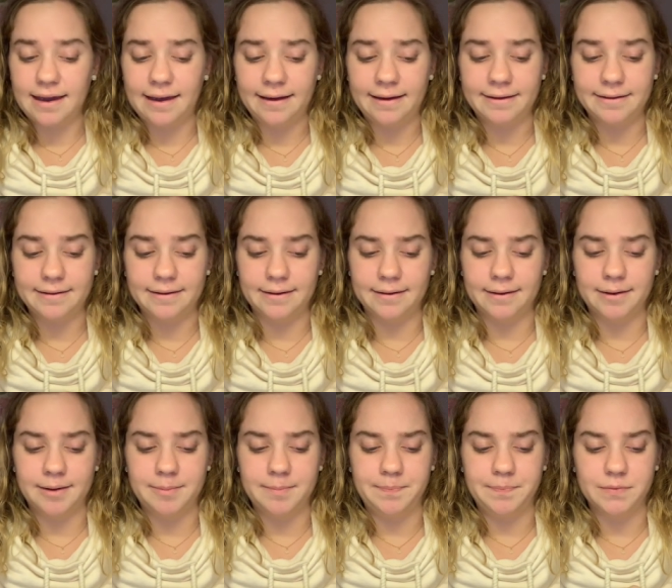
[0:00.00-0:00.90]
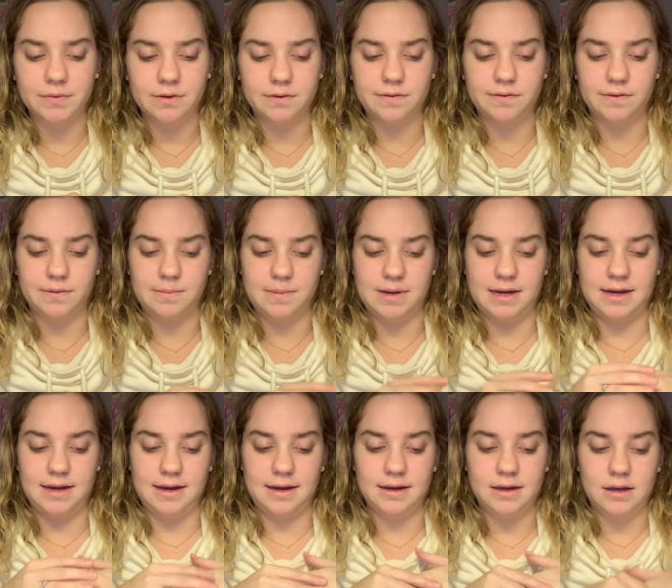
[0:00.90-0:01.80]
And um, for
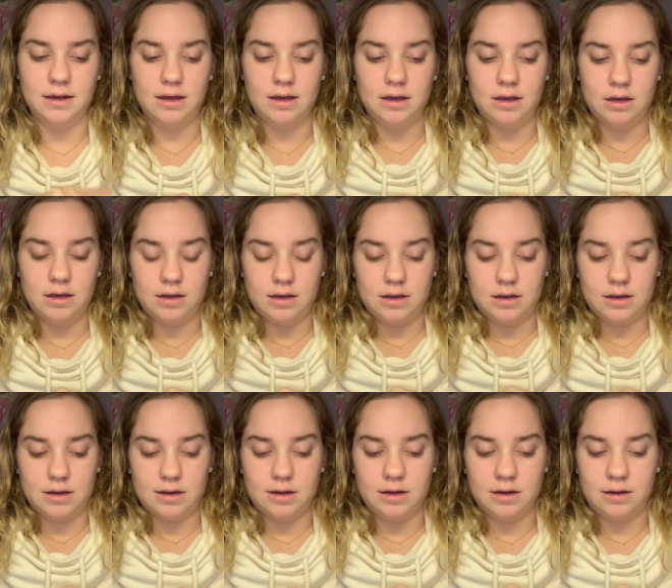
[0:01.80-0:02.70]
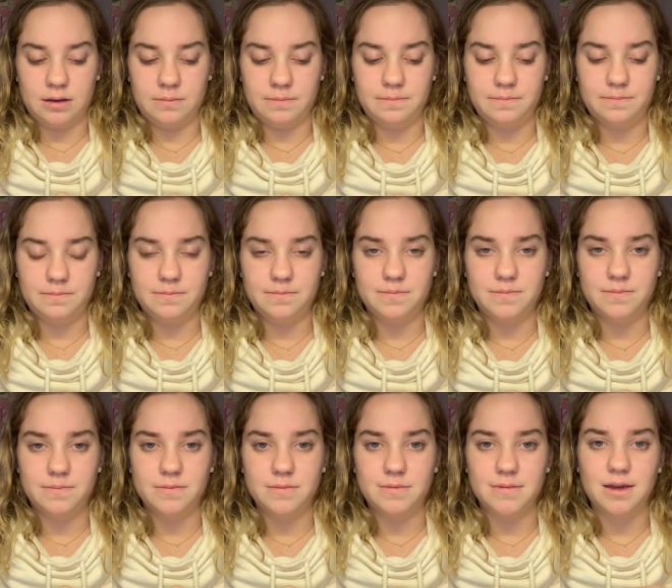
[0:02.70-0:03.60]
me, um,
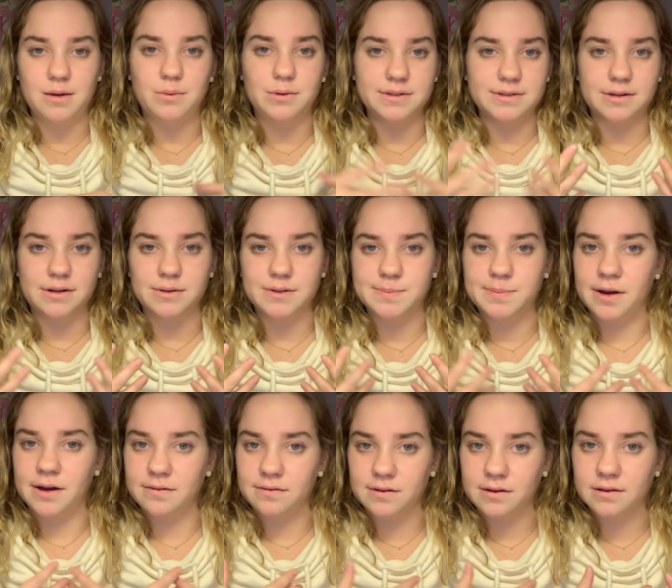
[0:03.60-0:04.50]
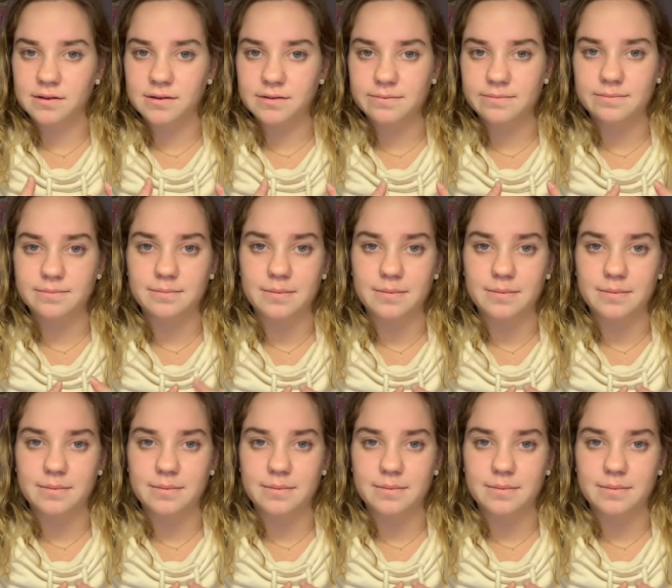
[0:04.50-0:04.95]
it wasn't always perfect.